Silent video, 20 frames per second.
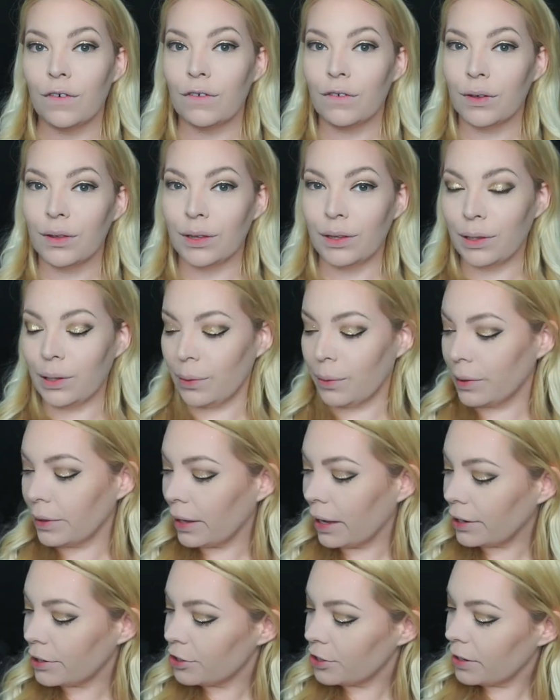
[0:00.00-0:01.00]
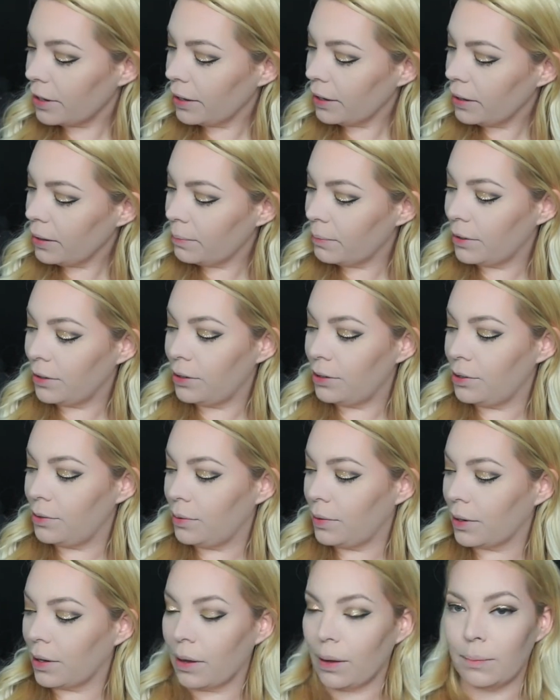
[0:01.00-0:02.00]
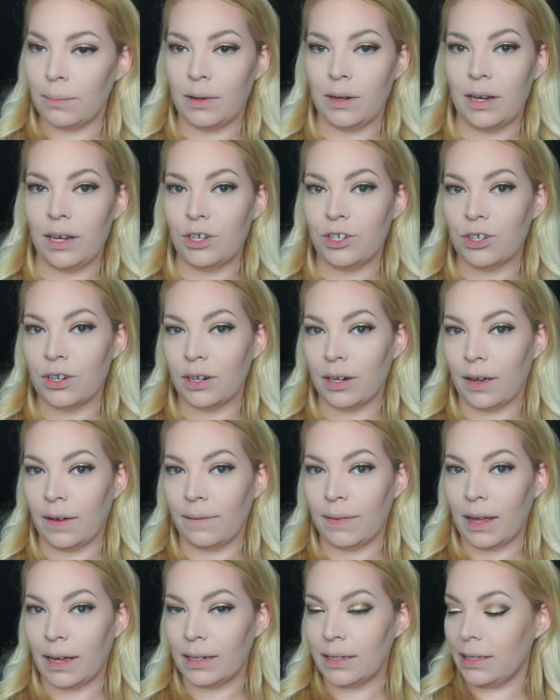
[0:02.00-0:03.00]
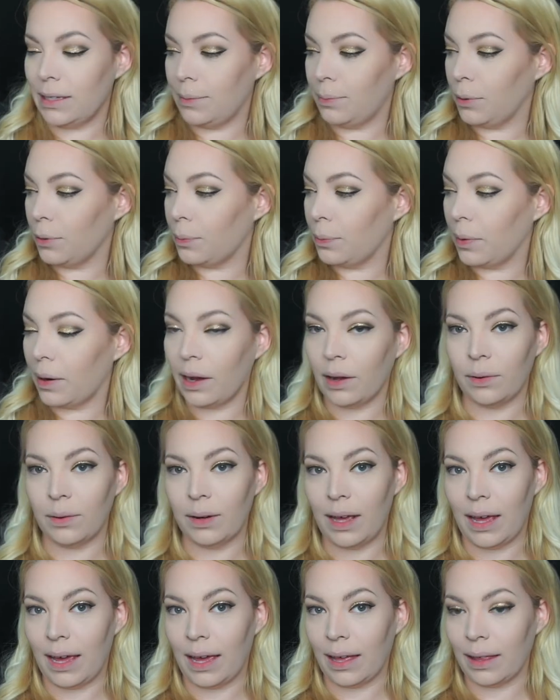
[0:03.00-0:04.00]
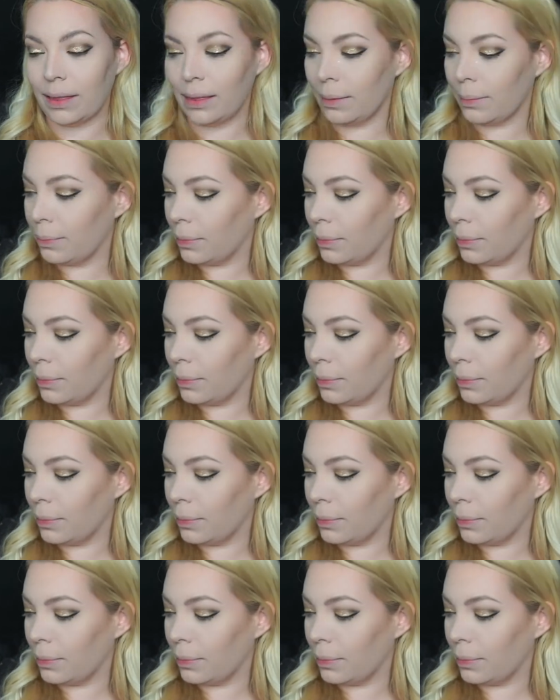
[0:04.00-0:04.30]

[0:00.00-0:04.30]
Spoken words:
For the lower lash line, I'm going to do a combination of that deeper brown and the